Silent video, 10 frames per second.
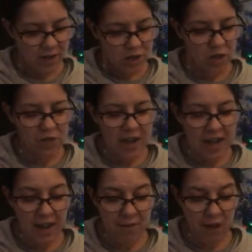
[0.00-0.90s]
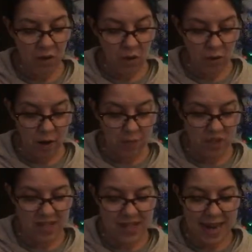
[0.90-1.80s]
Tryphena had followed her up.
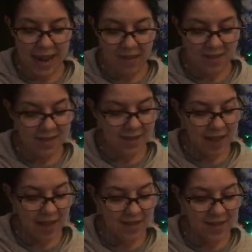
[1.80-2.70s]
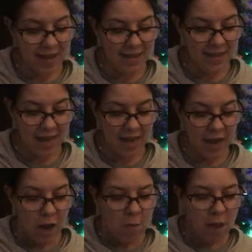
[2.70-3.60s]
Just stay out of sight today.
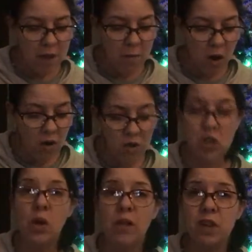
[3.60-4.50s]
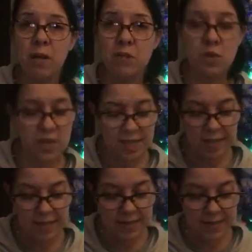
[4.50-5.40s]
By tomorrow she'll have come to her
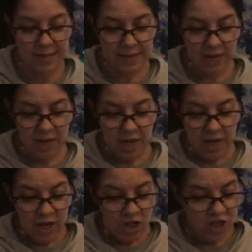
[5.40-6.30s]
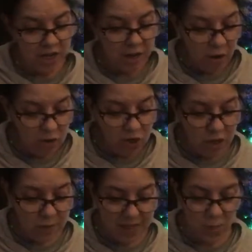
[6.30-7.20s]
senses. She knows you're
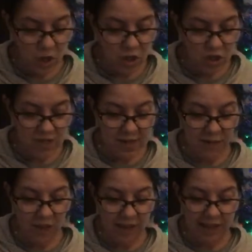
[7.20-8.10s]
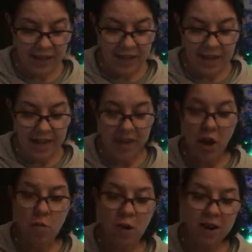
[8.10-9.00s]
the best worker she's ever likely to get, and
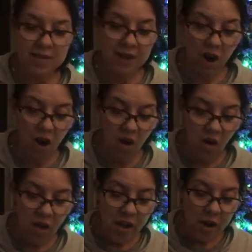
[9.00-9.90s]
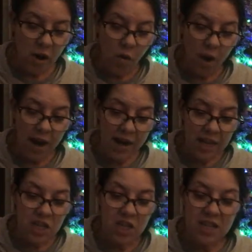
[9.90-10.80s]
no price at all. Why,
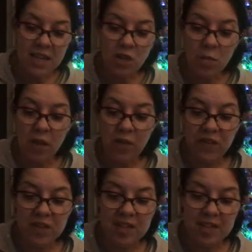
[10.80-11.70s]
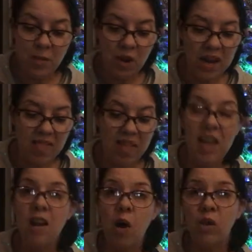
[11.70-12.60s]
she sent your mother 50 cents a week, and
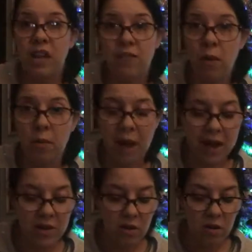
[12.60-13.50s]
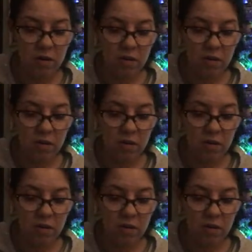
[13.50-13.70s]
then only if I remind her.